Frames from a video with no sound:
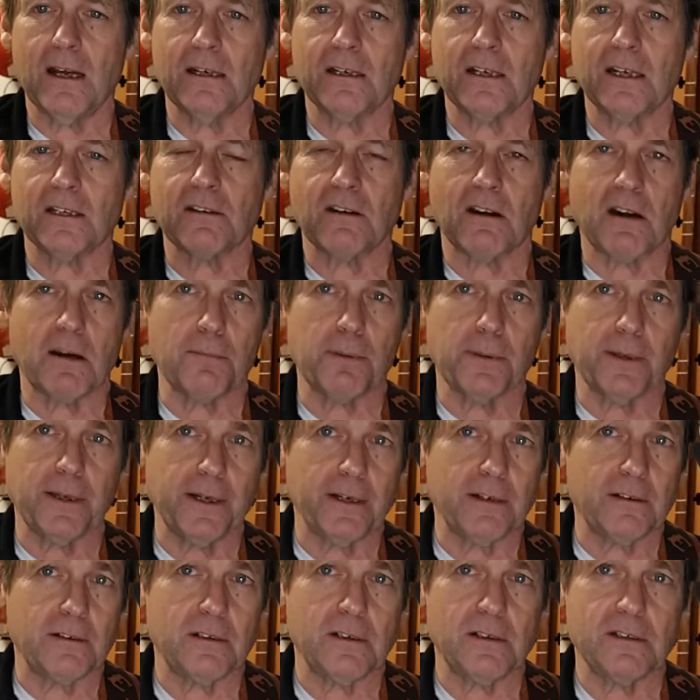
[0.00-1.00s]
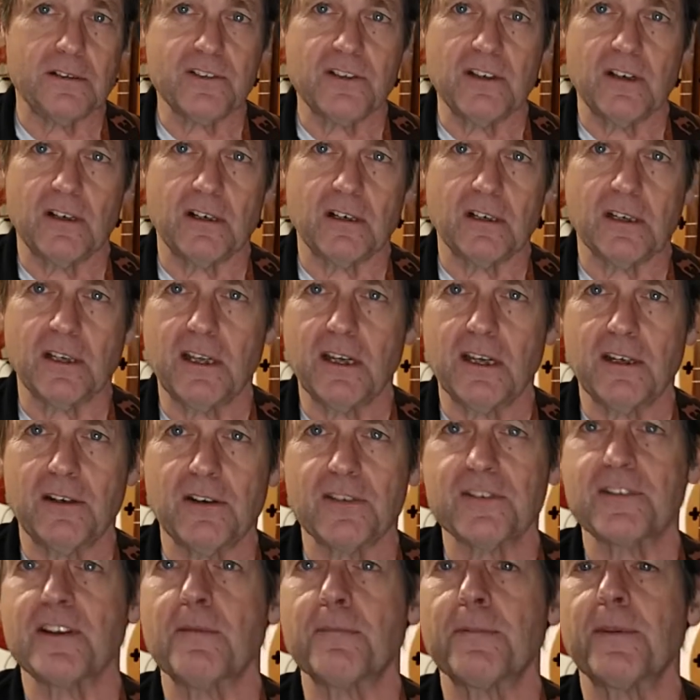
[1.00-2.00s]
Guitar player or a kid or
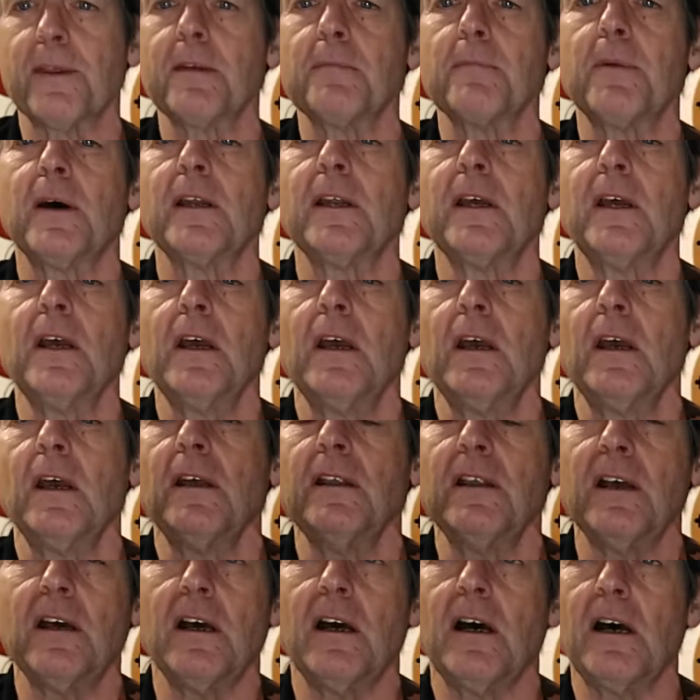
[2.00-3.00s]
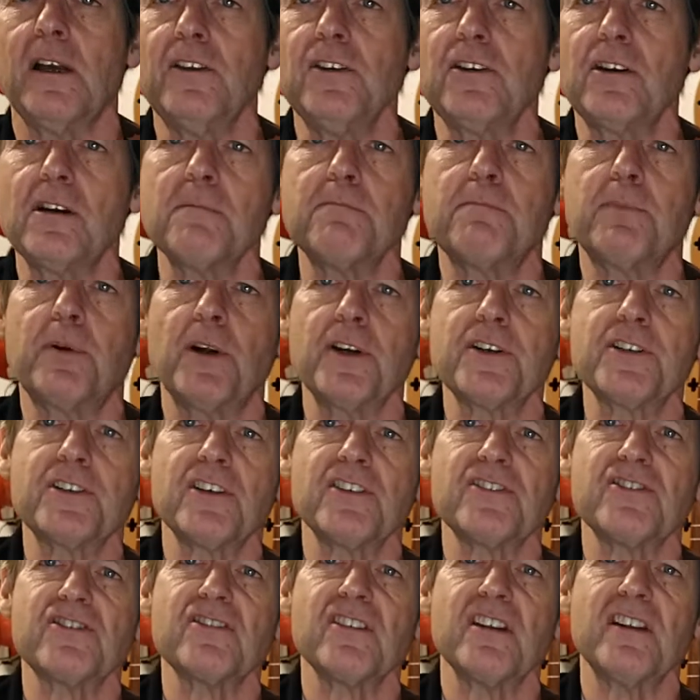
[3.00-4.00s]
something, but you can
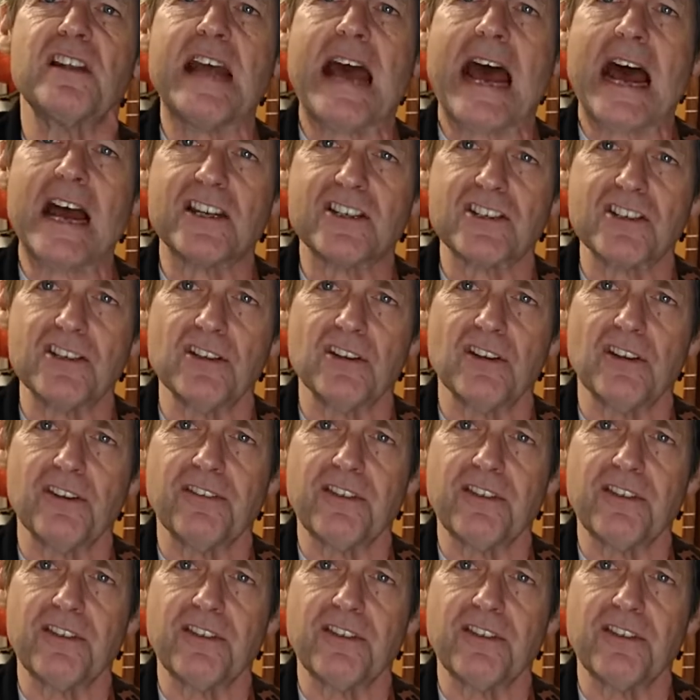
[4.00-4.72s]
purchase National